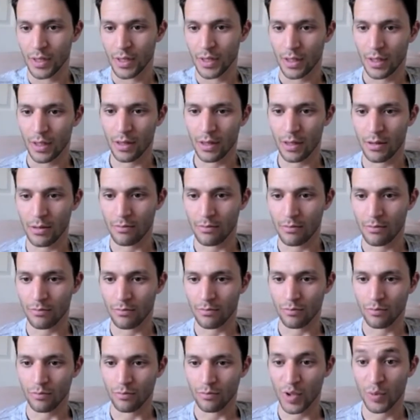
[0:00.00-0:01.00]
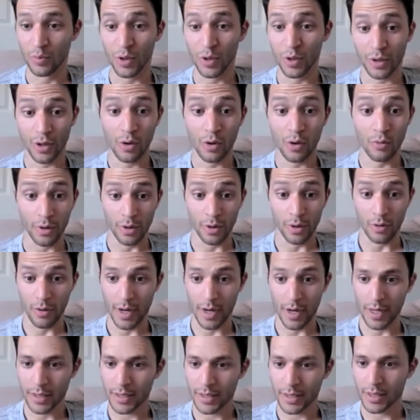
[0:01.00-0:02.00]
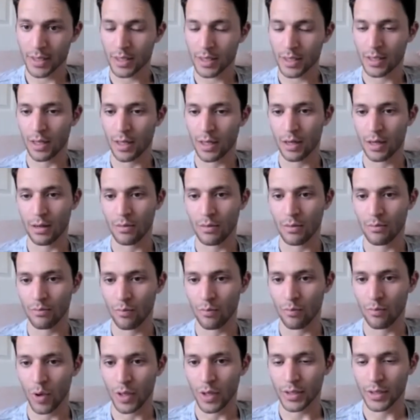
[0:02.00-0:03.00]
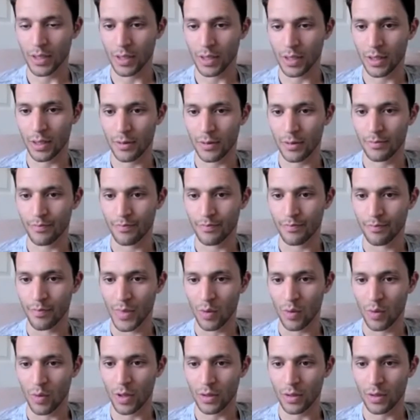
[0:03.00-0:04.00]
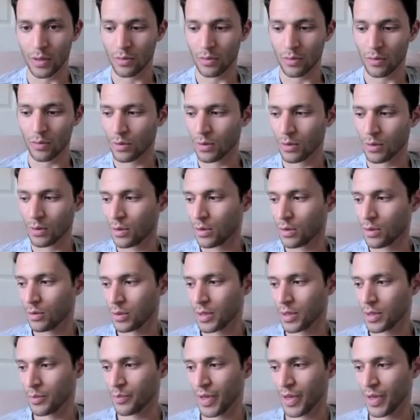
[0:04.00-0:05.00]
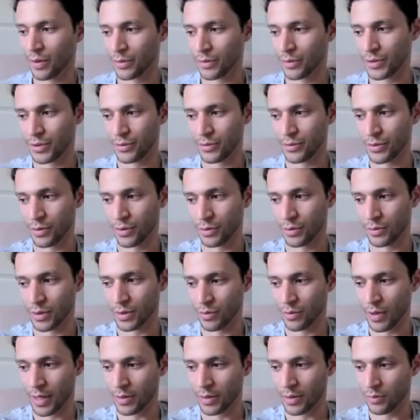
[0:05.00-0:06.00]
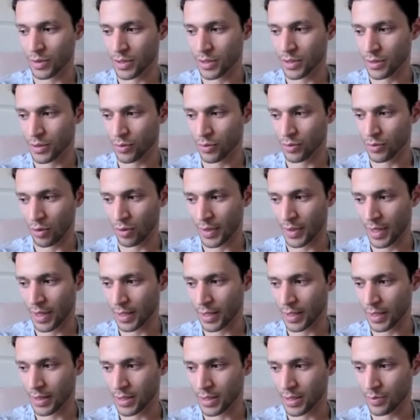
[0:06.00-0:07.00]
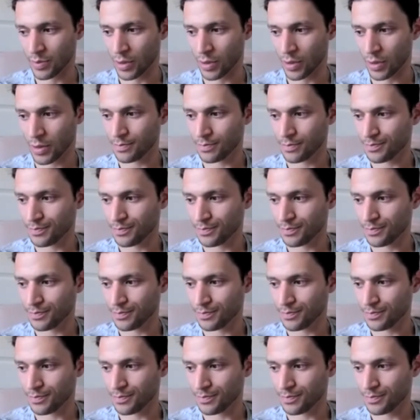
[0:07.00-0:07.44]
um, your book, No Regrets. Um, what uh, what compelled you to, to write? What's the story behind this book?